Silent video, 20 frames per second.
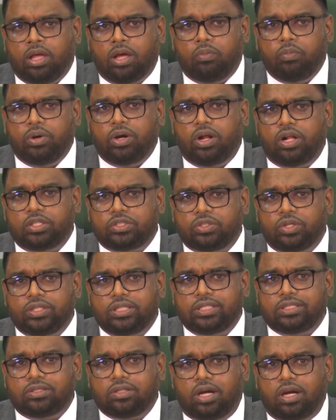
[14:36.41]
We're also
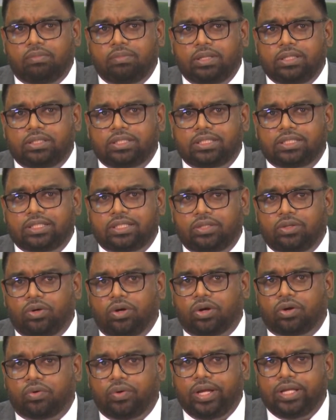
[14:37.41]
determined to
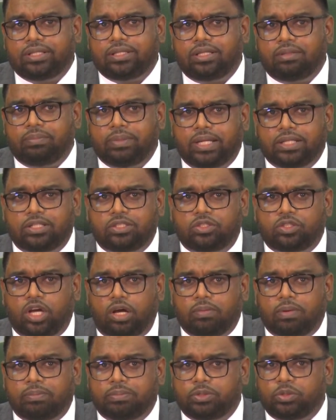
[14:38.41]
secure greater and better
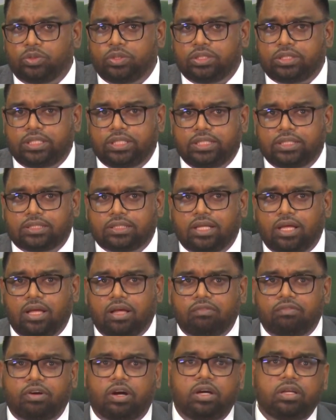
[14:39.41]
job opportunities
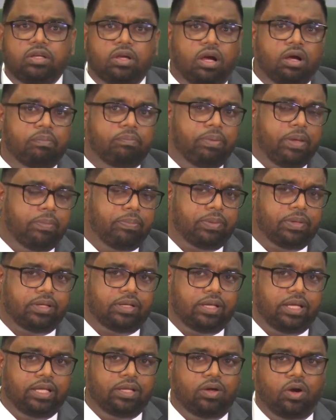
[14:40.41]
for young
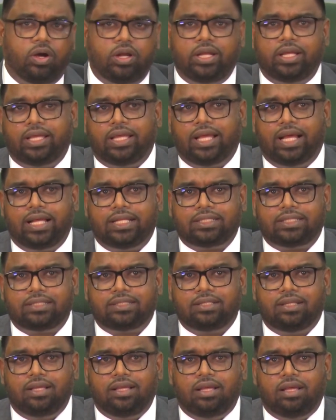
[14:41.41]
people in oil and gas.